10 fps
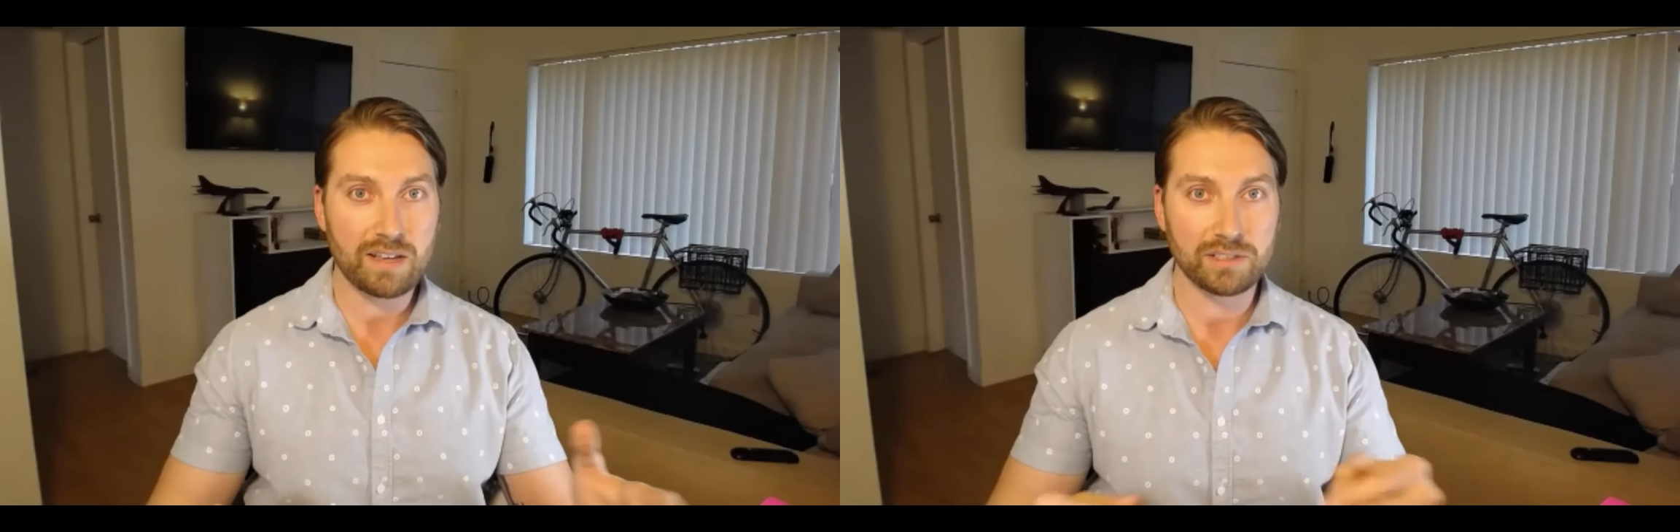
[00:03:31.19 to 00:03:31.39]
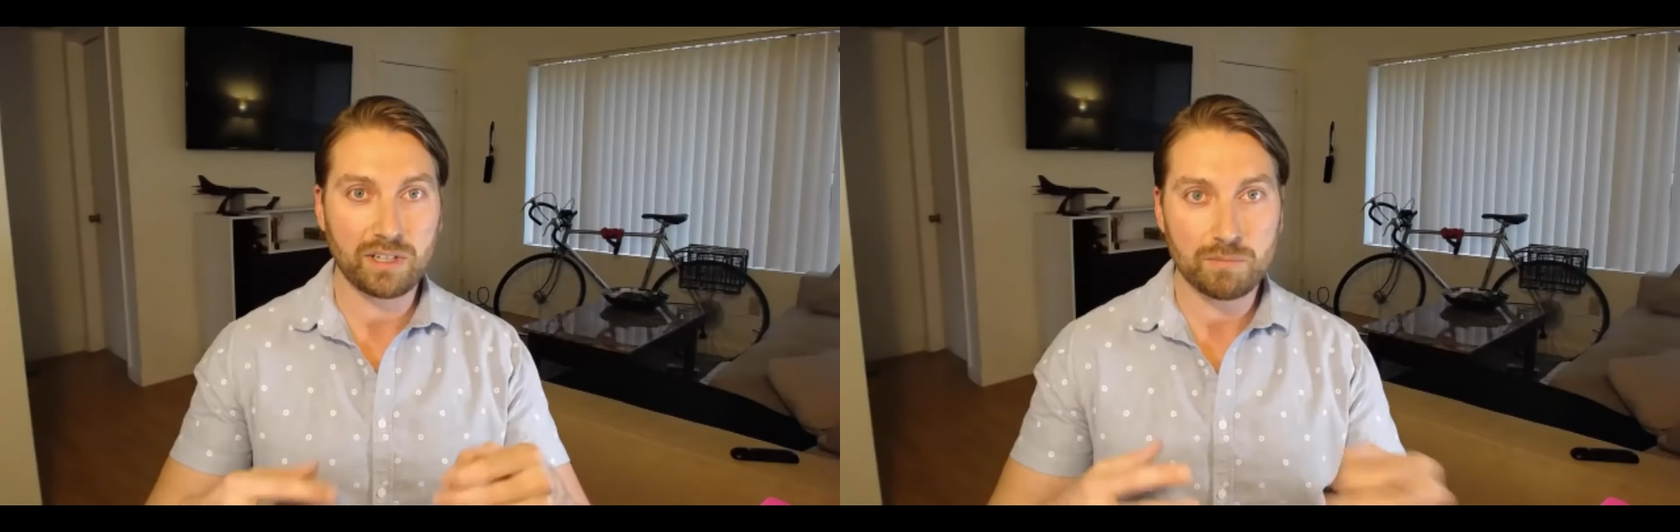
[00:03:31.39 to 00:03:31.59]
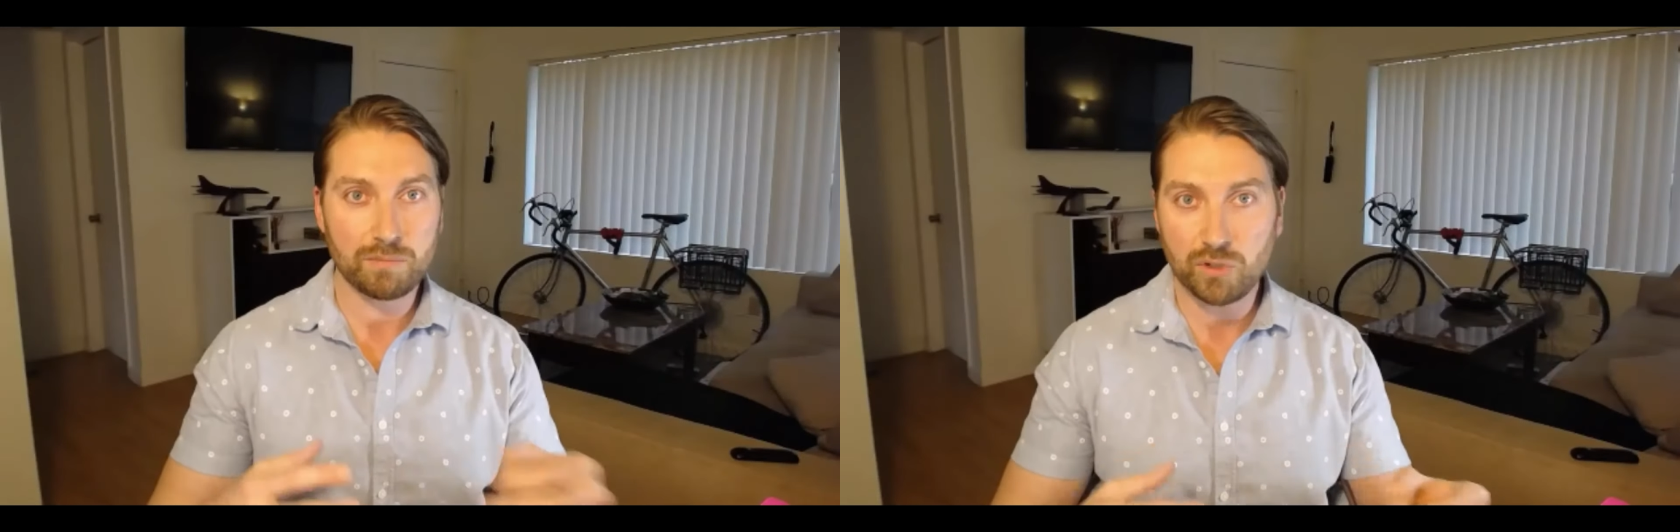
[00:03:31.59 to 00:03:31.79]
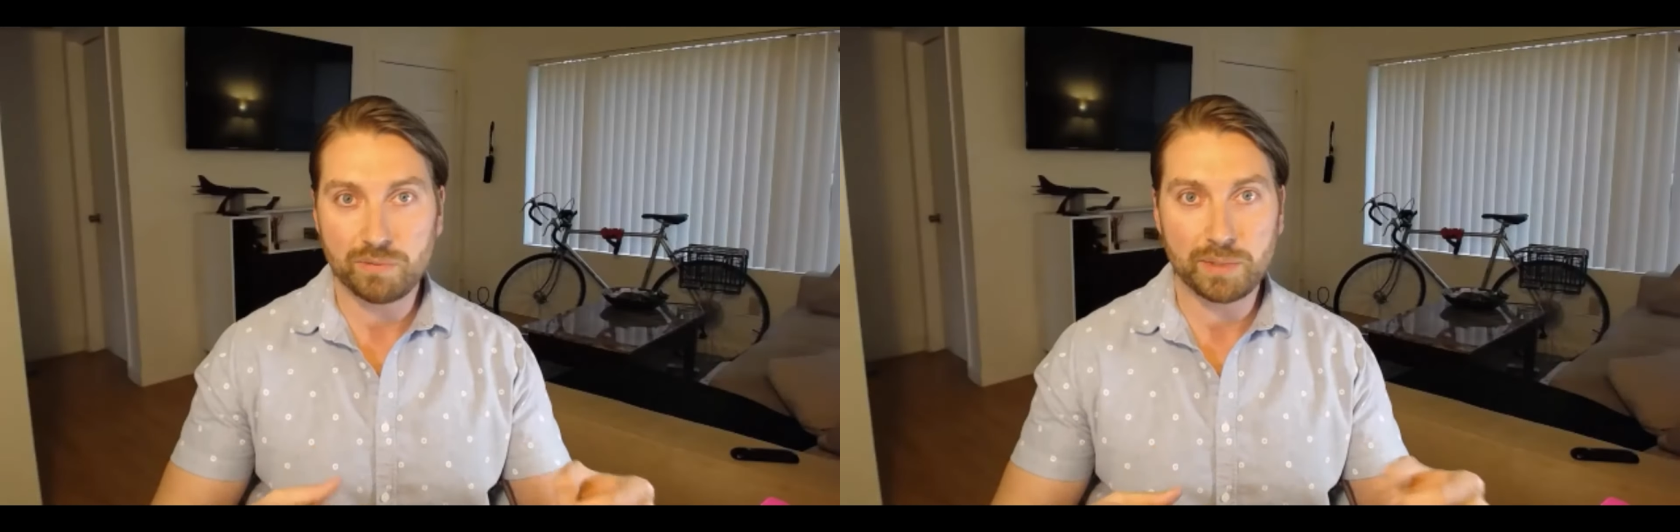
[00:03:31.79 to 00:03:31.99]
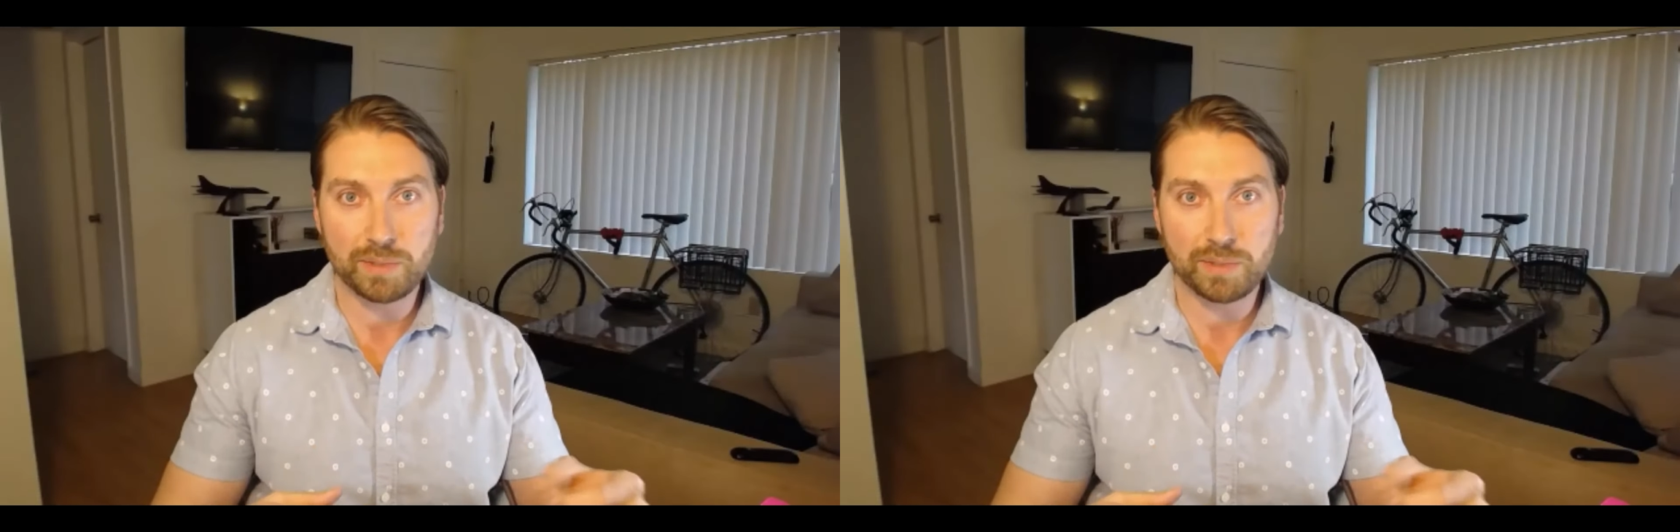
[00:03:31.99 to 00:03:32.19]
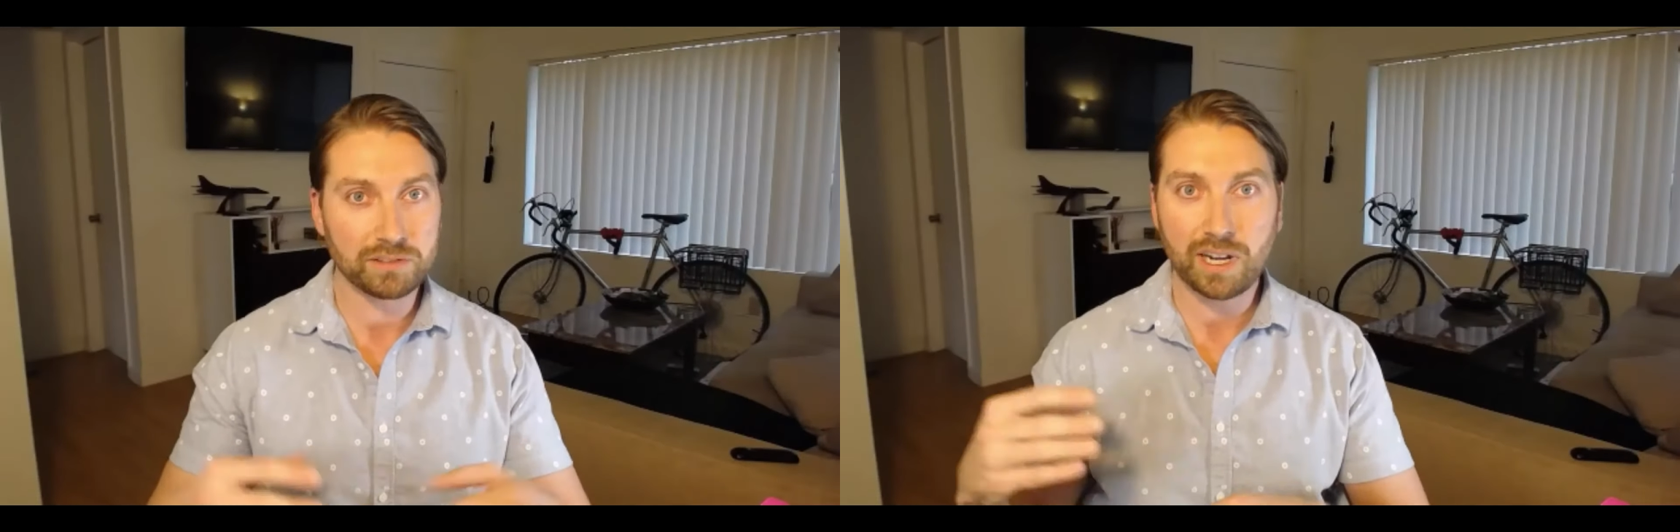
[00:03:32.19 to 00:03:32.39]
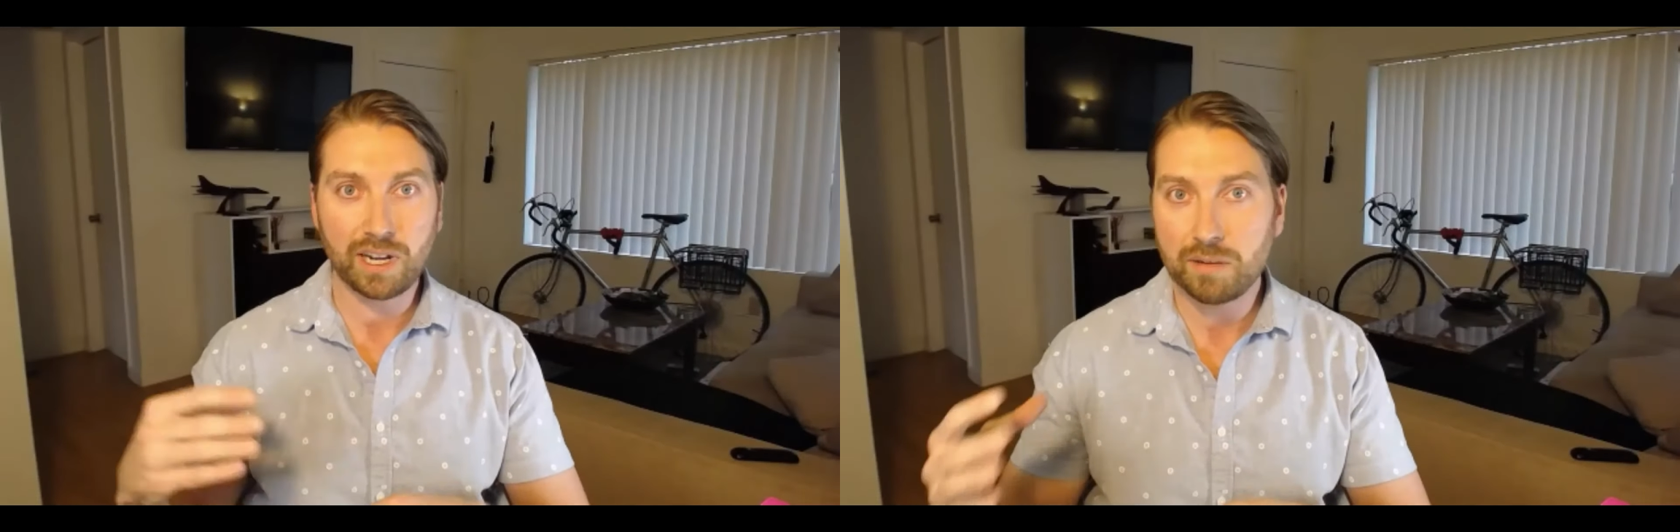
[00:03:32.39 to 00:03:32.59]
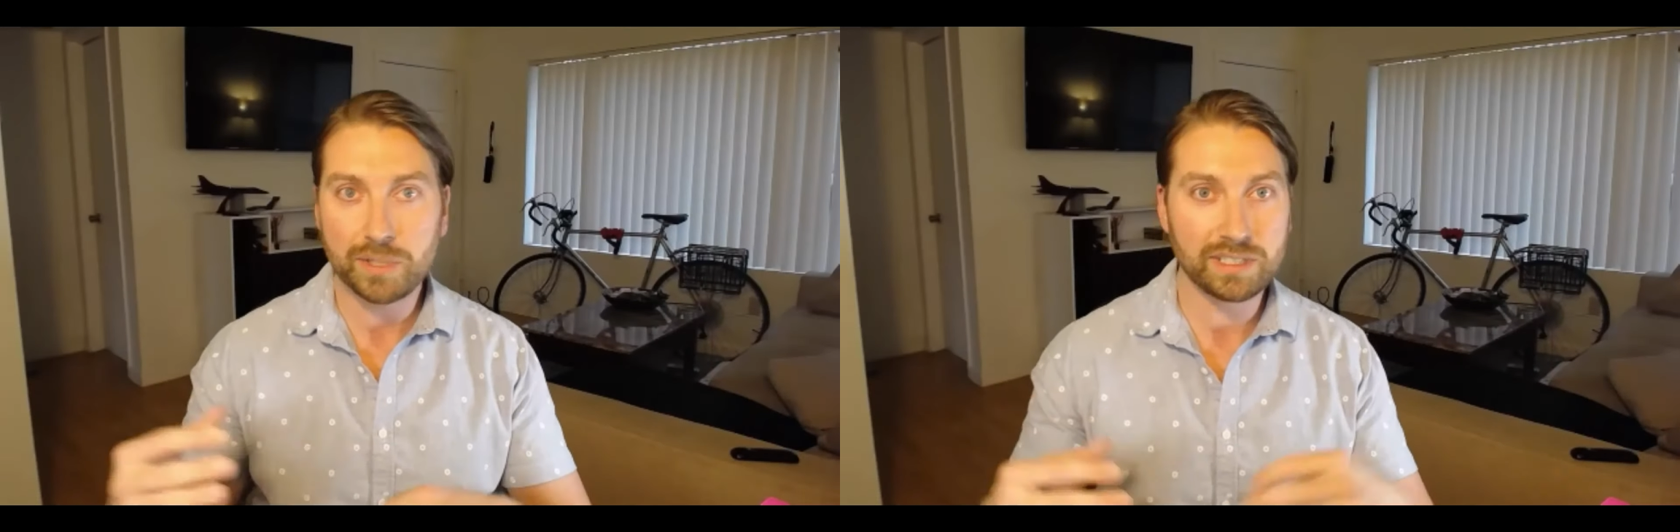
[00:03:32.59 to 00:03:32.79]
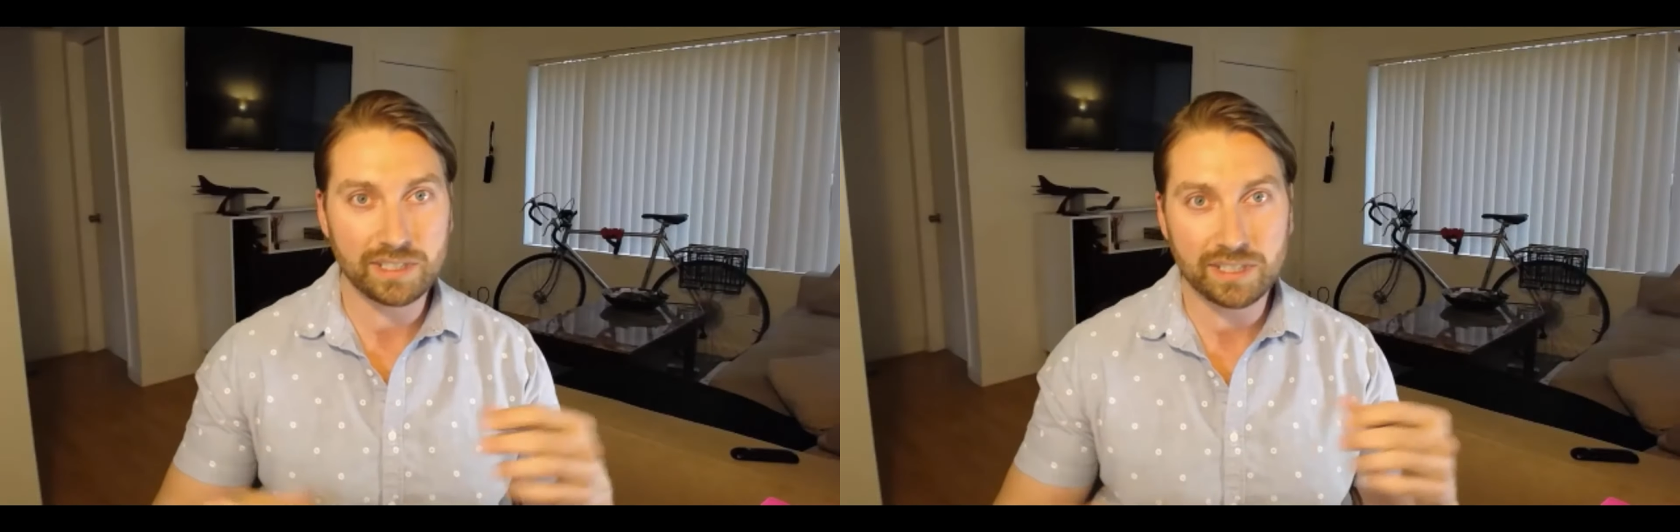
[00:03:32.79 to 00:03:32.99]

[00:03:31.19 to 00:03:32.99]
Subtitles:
There's a lot of movement. There's a lot of companies